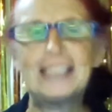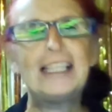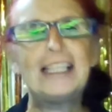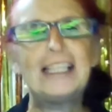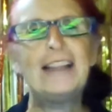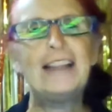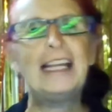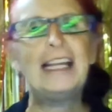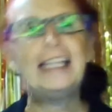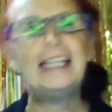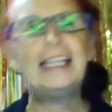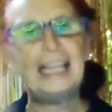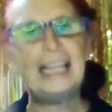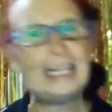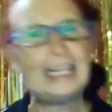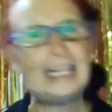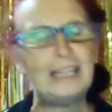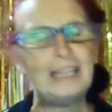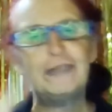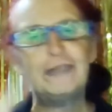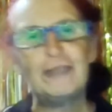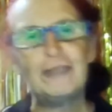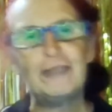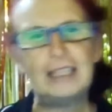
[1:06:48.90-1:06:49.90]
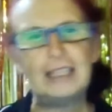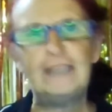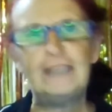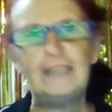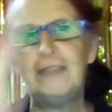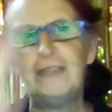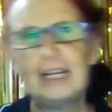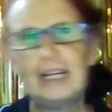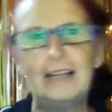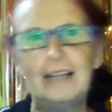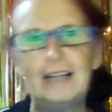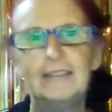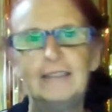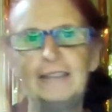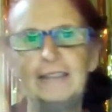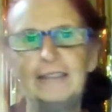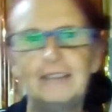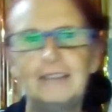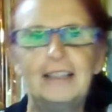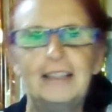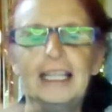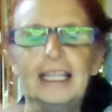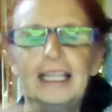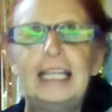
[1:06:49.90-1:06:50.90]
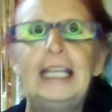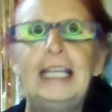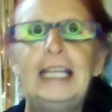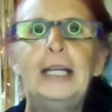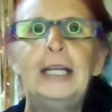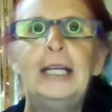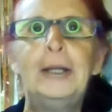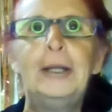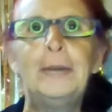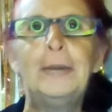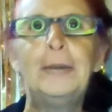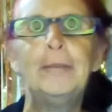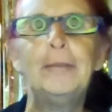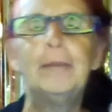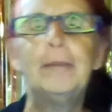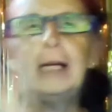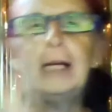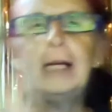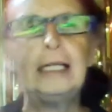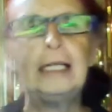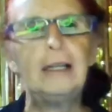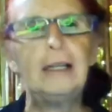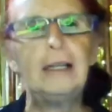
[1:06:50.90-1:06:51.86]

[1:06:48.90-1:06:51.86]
then he's running around my light